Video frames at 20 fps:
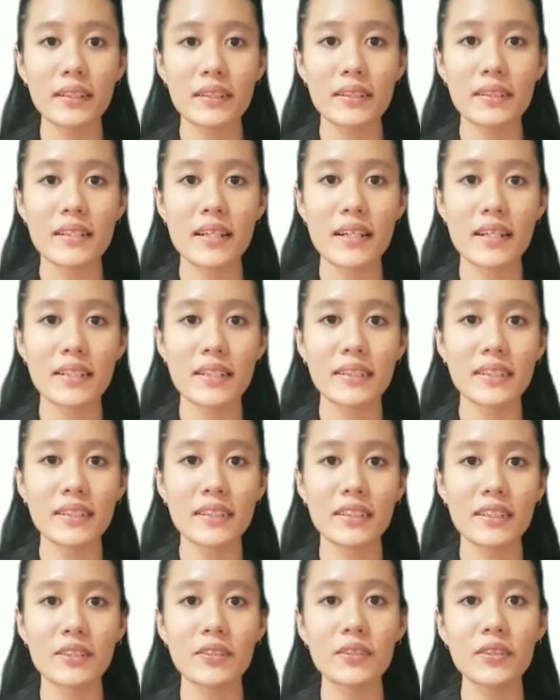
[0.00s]
that is
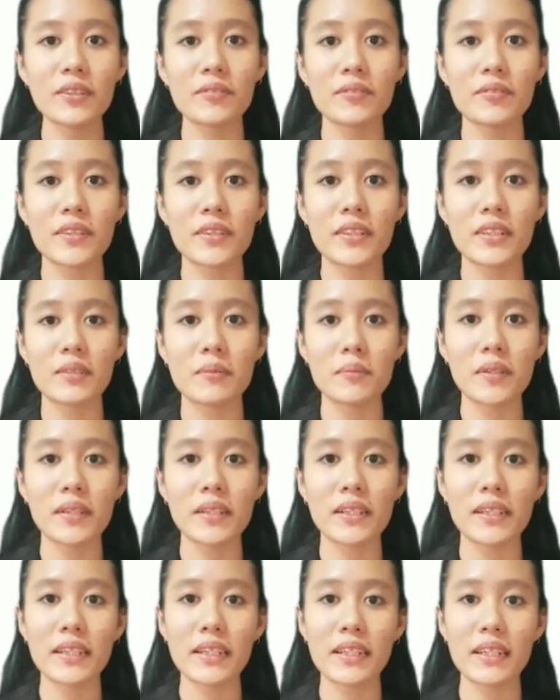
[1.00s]
used for the
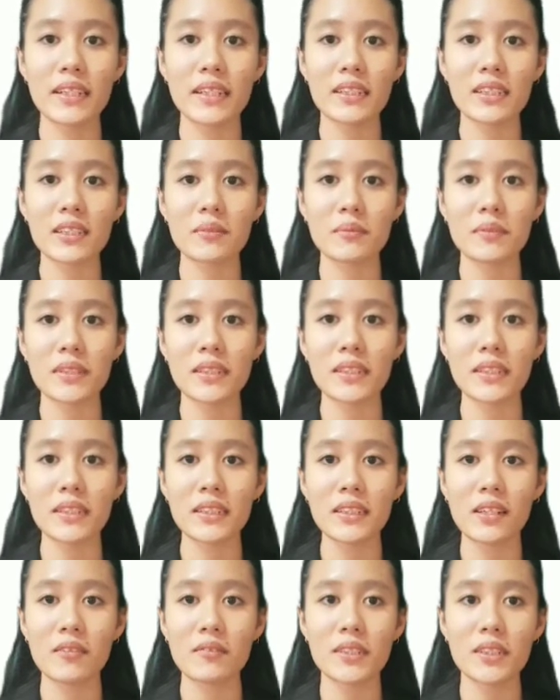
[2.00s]
modeling and simulation
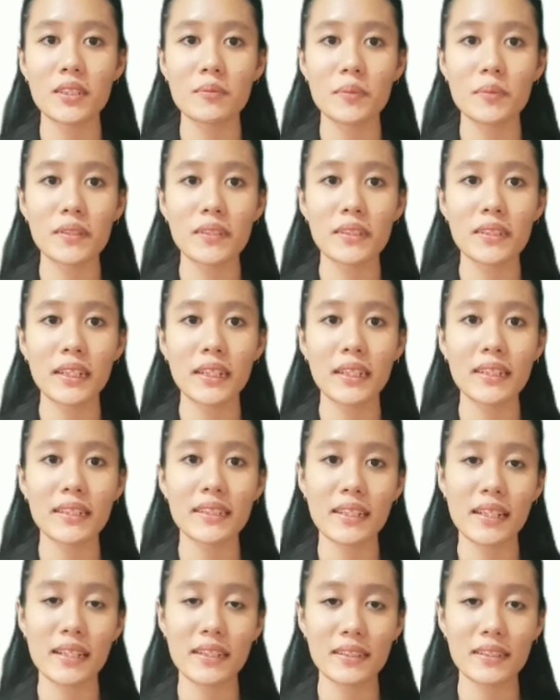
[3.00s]
of this project is
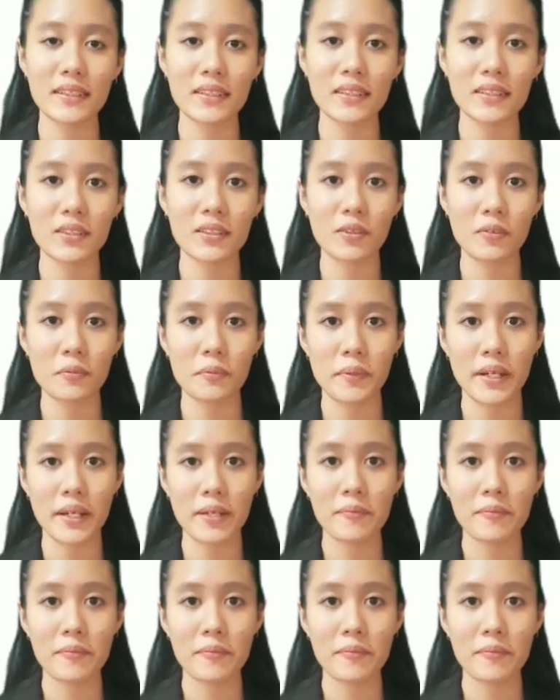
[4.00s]
Ansys software.